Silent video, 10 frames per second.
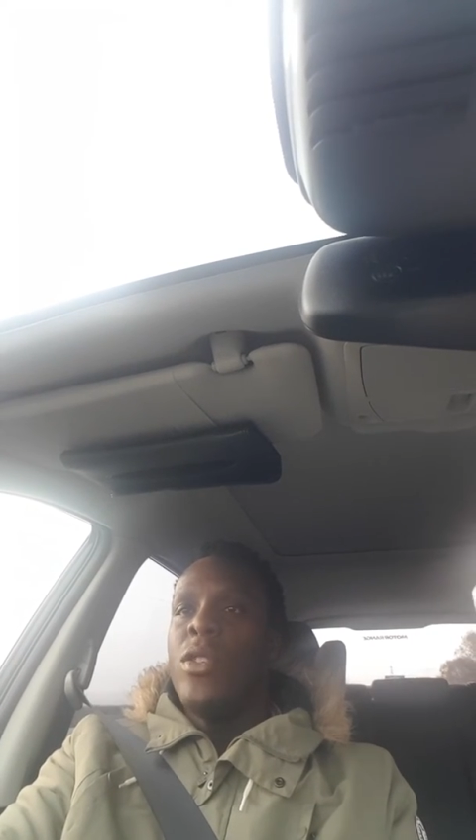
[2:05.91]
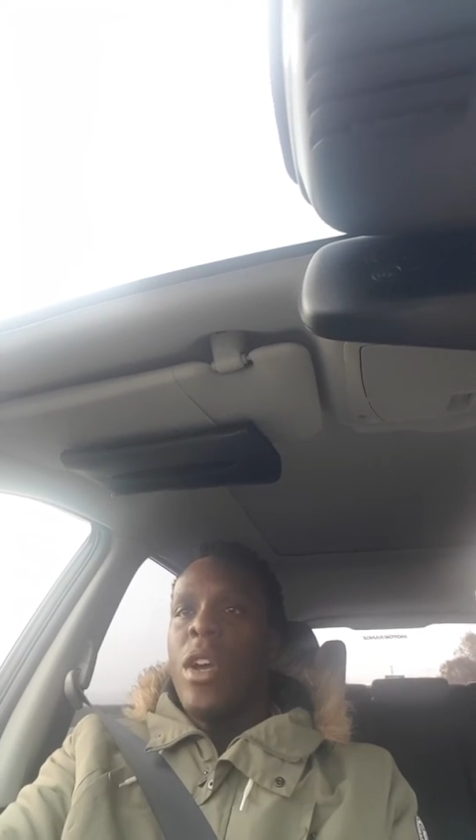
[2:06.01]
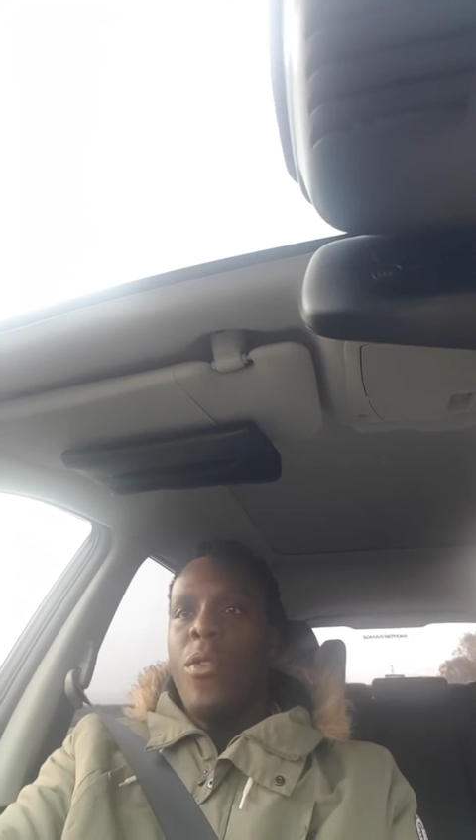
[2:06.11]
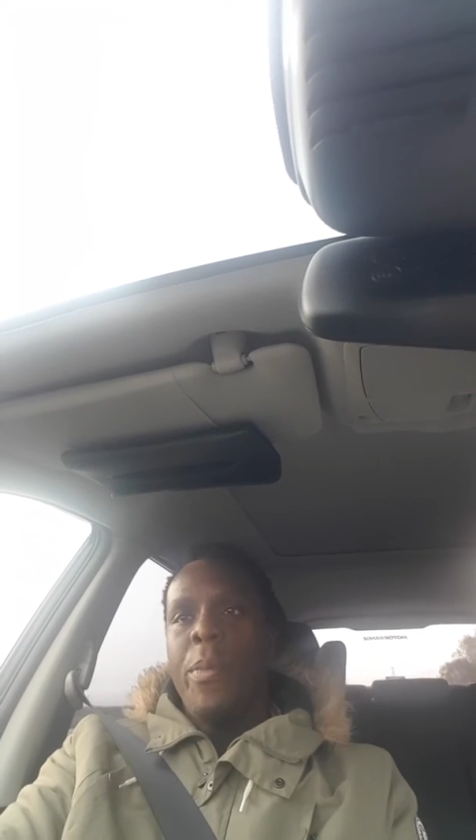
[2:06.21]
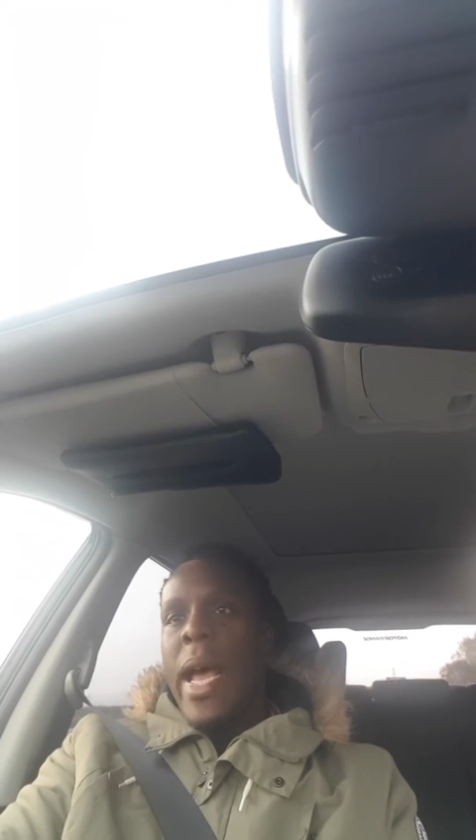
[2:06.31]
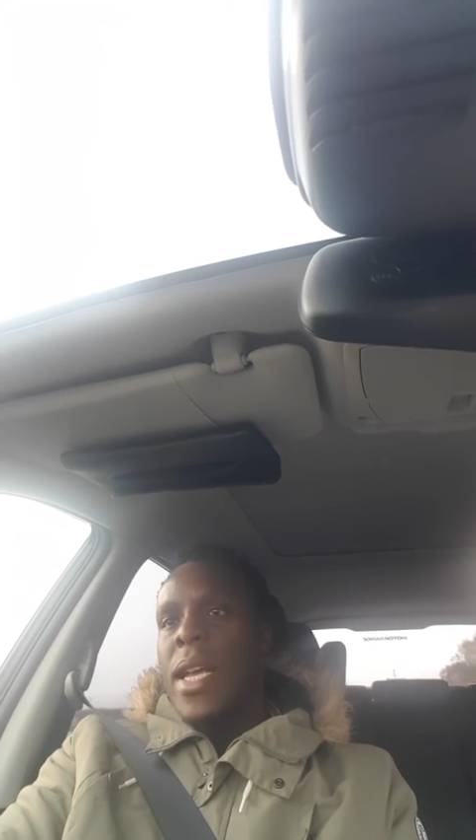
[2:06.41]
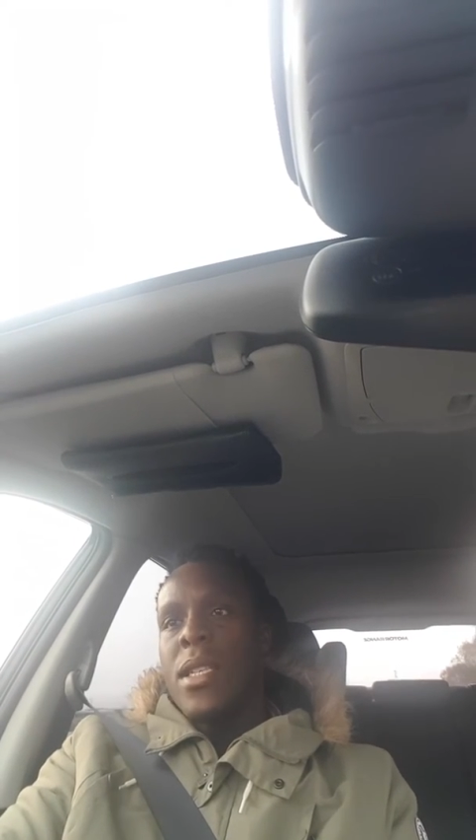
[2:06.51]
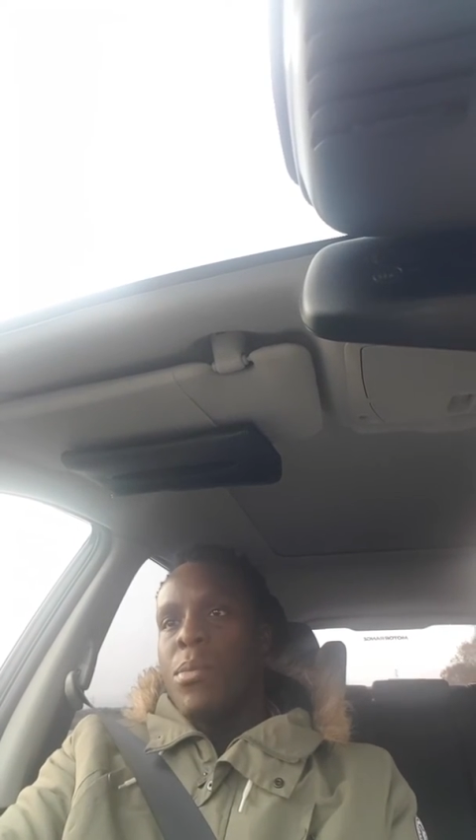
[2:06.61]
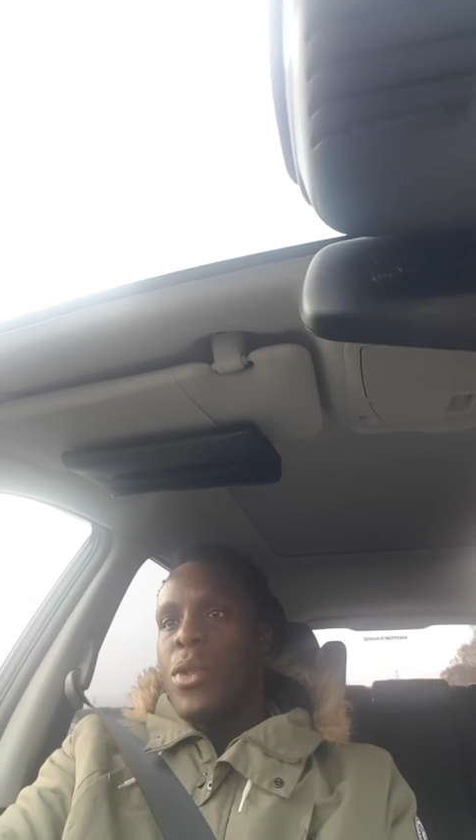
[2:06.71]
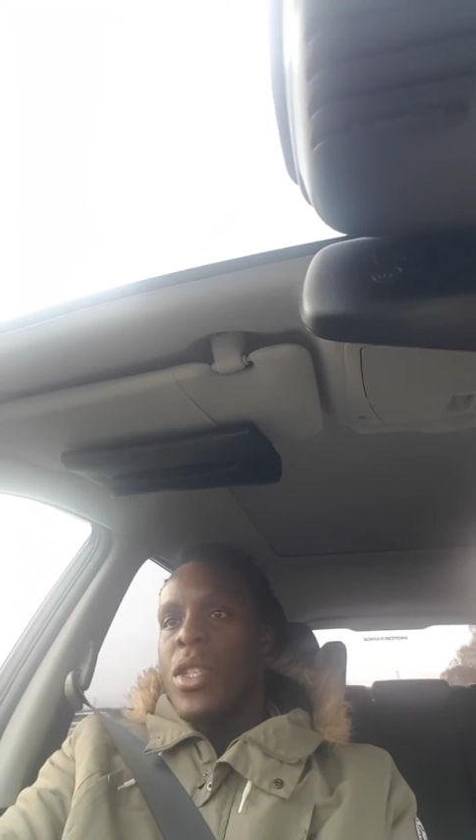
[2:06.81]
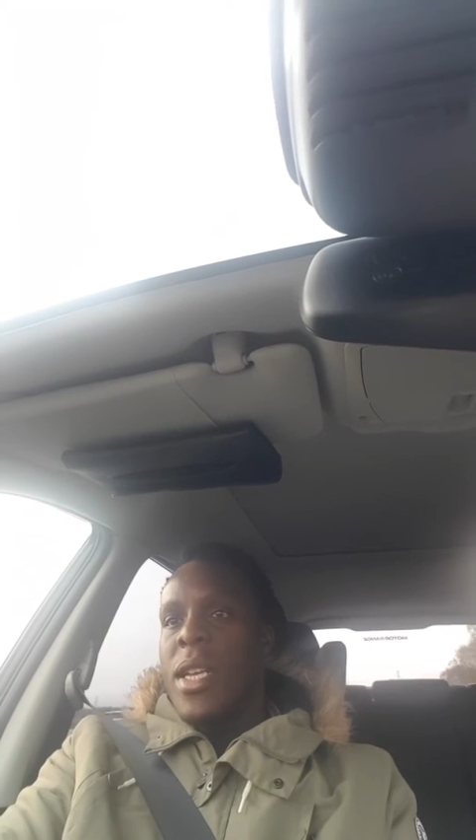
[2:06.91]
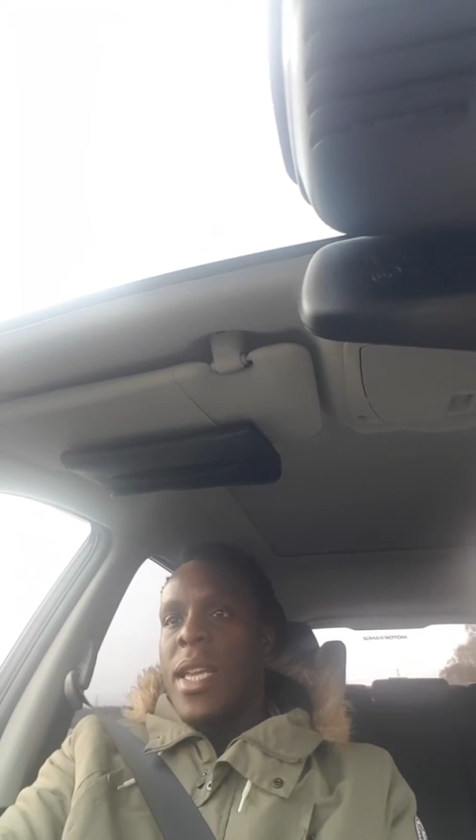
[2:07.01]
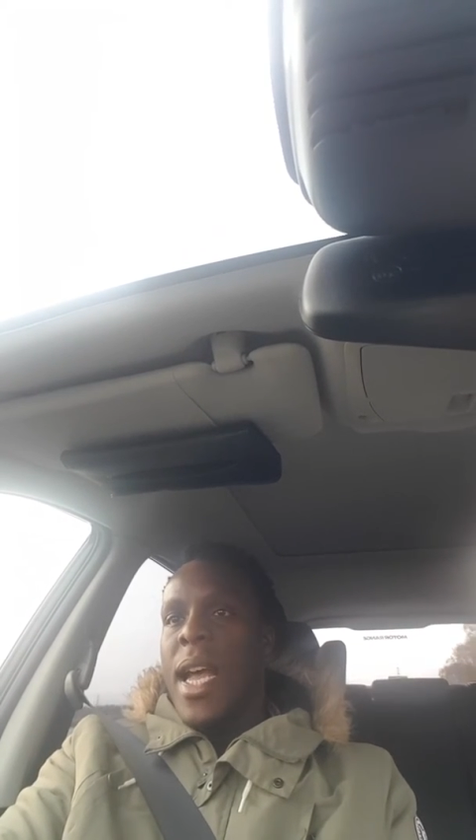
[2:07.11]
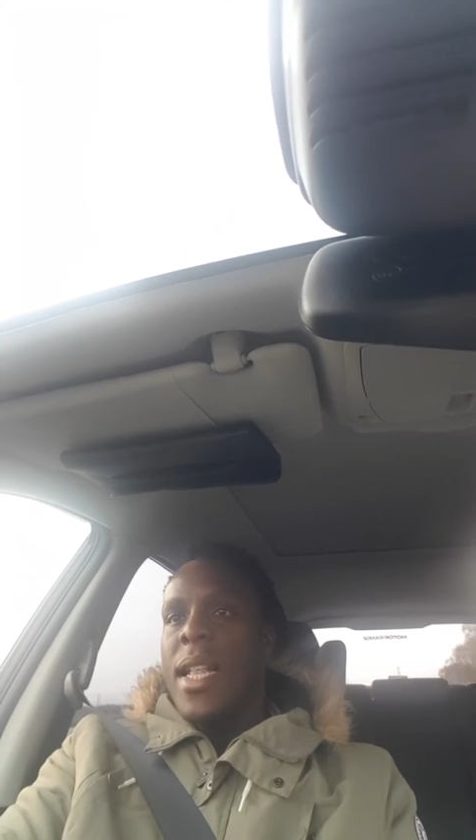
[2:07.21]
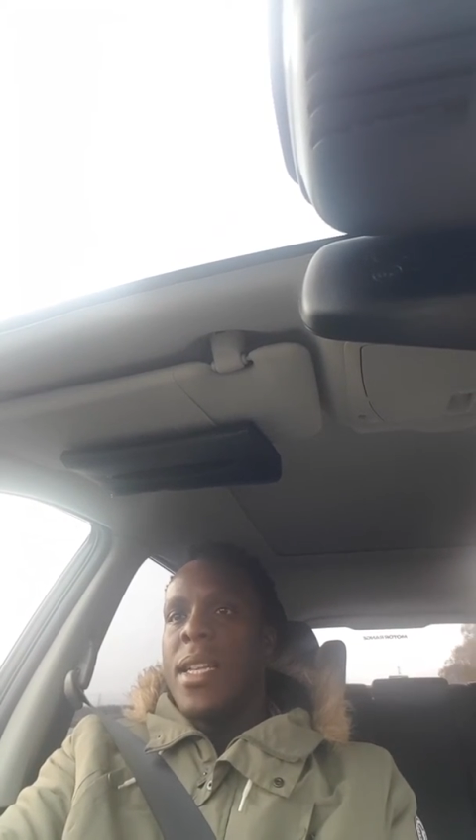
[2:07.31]
travel back as much as I
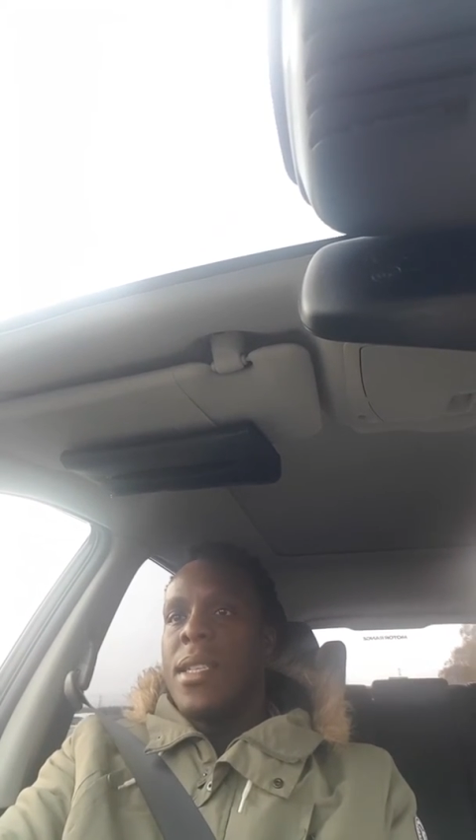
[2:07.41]
can,